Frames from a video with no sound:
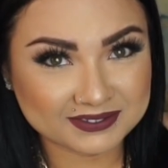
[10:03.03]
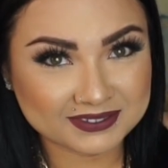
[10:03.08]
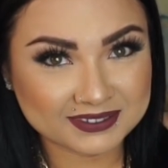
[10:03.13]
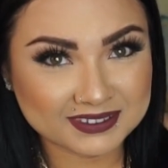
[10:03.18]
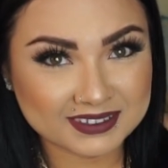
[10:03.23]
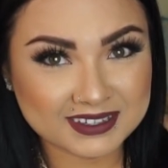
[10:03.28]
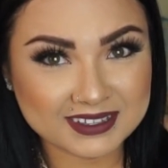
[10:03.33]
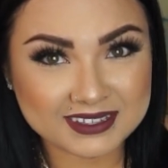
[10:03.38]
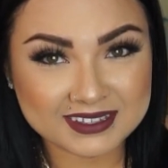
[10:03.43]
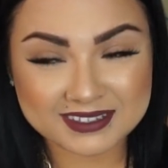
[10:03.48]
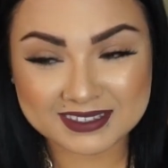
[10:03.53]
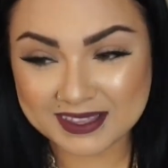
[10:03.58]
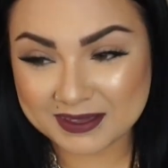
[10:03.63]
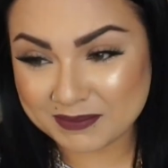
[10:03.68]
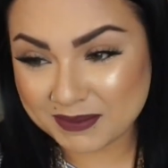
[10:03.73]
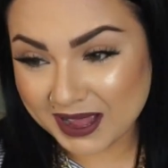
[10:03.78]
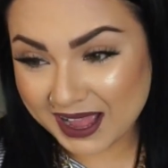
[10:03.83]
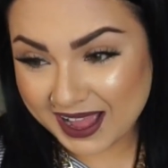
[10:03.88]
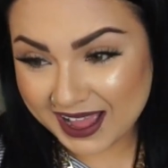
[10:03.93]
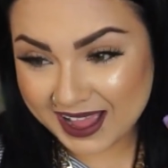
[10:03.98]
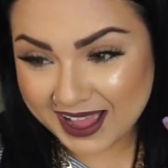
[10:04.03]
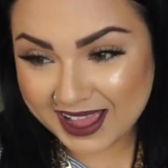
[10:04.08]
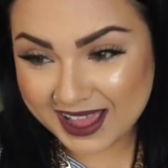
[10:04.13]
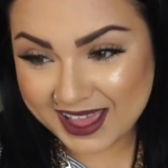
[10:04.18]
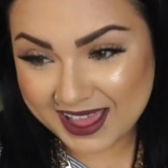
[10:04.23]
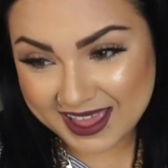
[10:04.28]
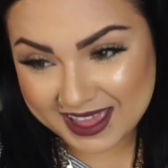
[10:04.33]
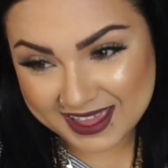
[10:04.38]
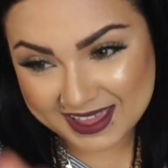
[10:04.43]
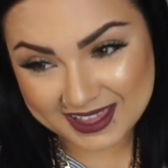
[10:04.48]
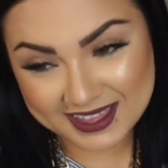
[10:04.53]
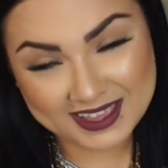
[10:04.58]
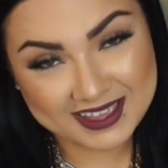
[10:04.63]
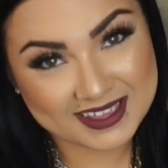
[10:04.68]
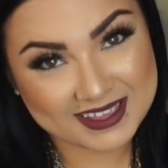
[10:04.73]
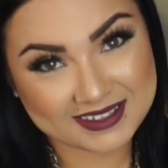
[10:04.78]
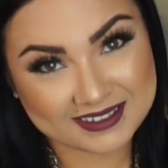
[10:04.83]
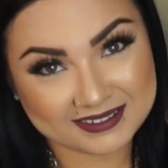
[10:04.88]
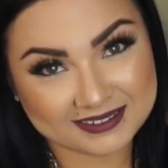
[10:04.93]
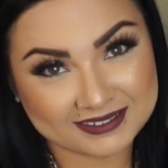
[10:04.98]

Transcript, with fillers: guys. Say bye. Bye.